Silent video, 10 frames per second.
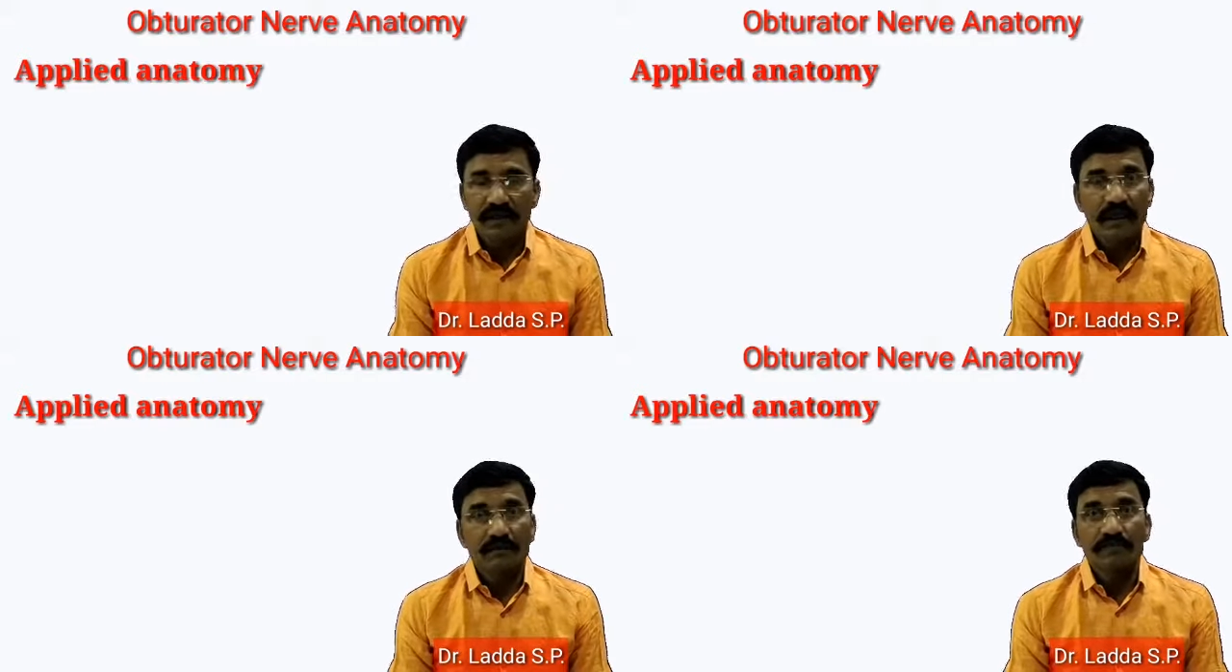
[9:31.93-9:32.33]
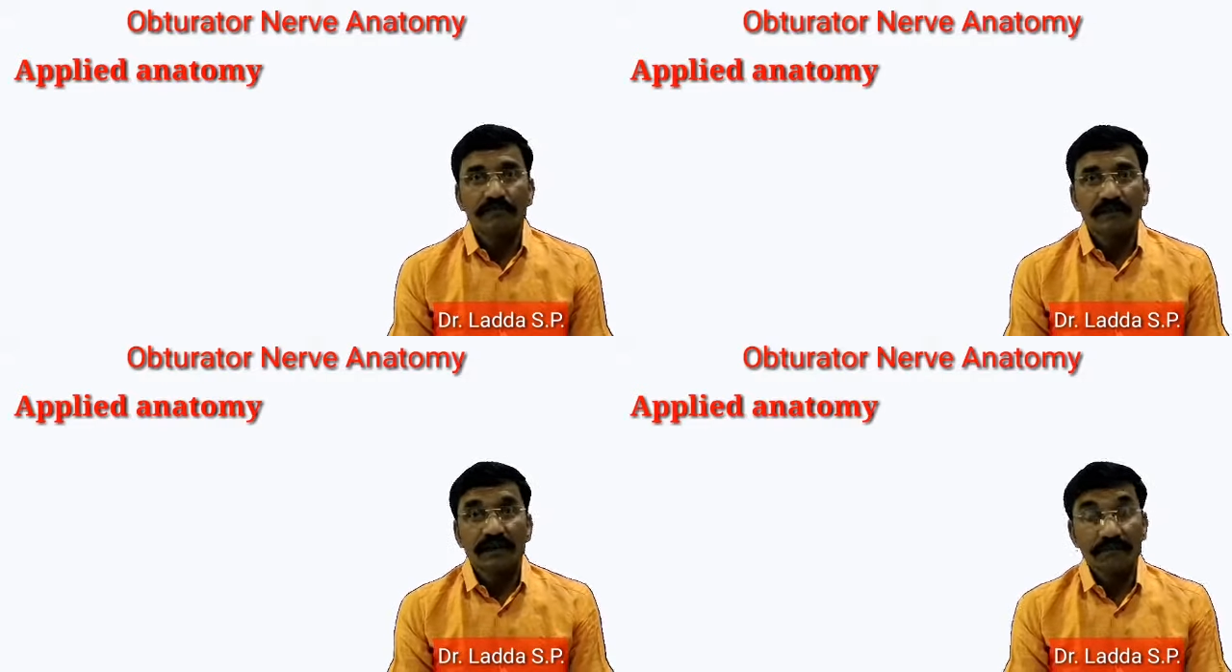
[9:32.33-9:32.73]
Now
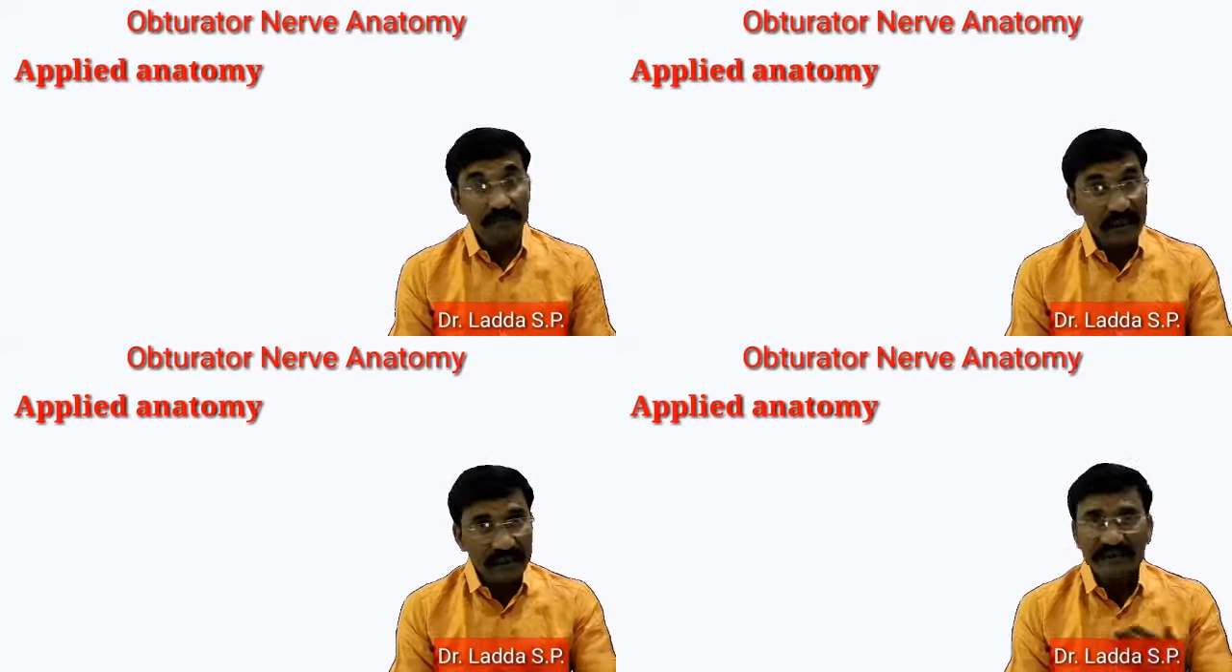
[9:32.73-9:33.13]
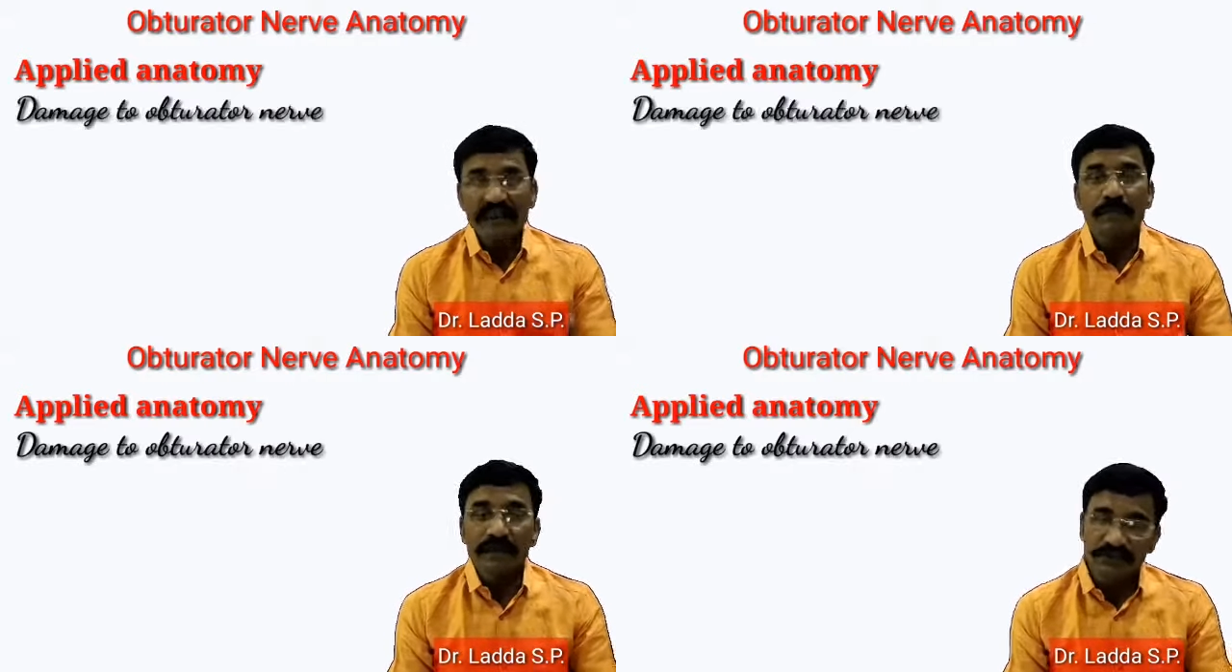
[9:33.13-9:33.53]
if there is
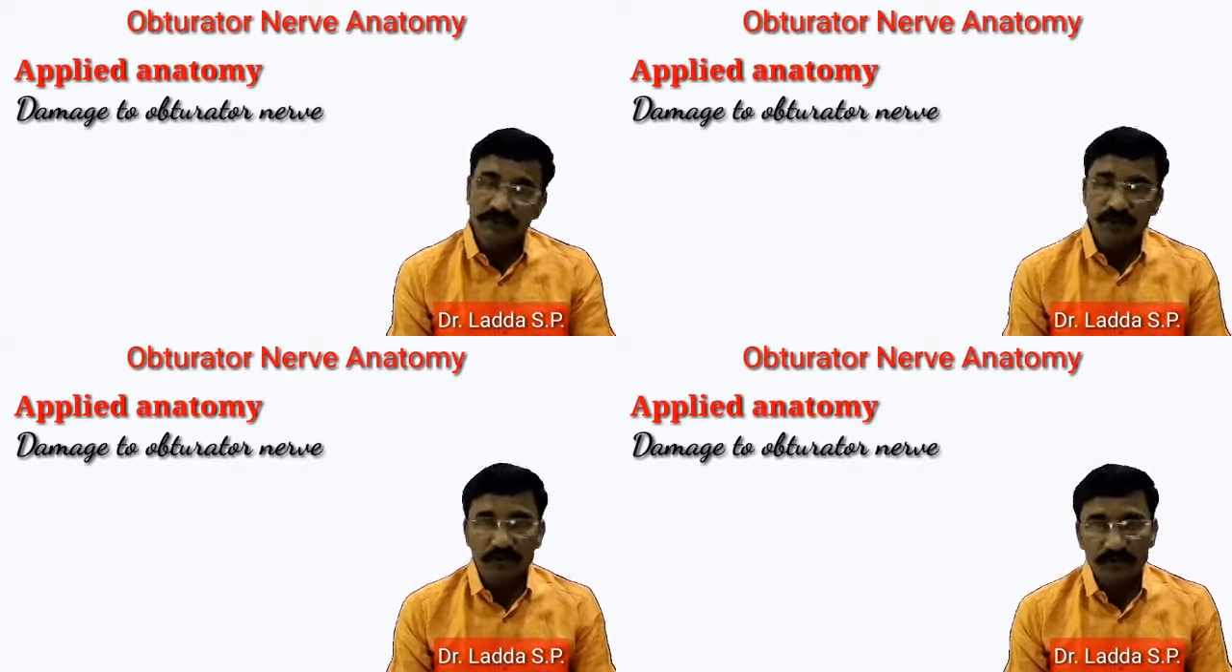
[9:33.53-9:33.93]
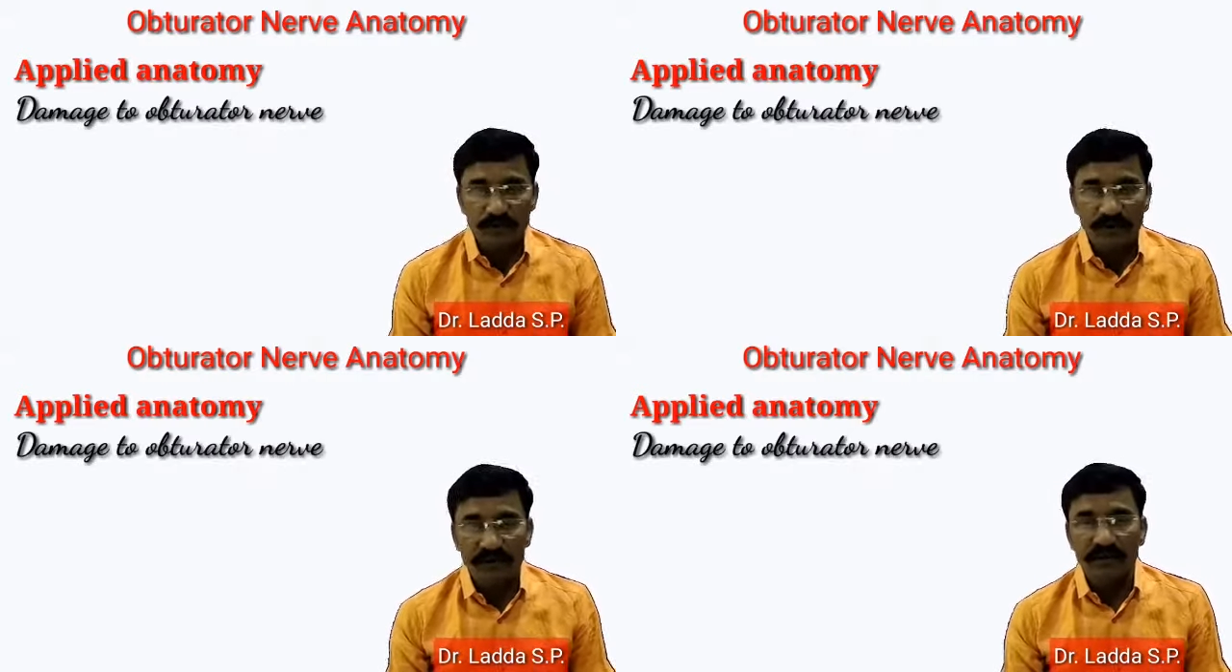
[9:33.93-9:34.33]
damage to the
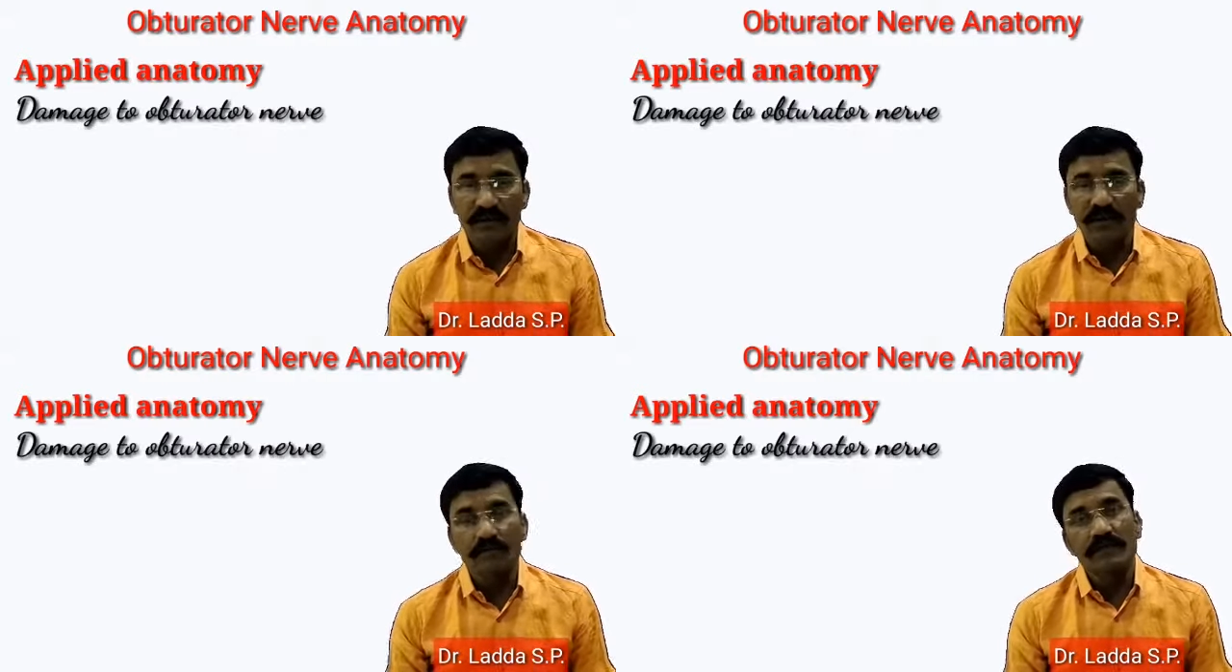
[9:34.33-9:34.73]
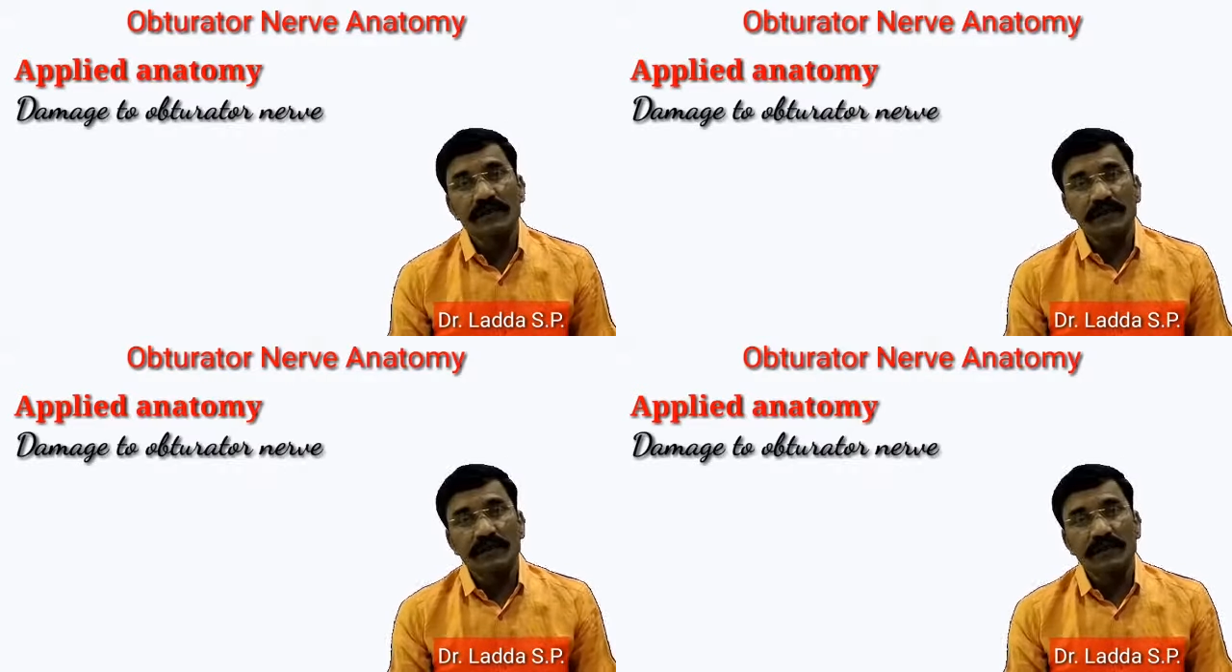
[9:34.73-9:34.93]
obturator nerve,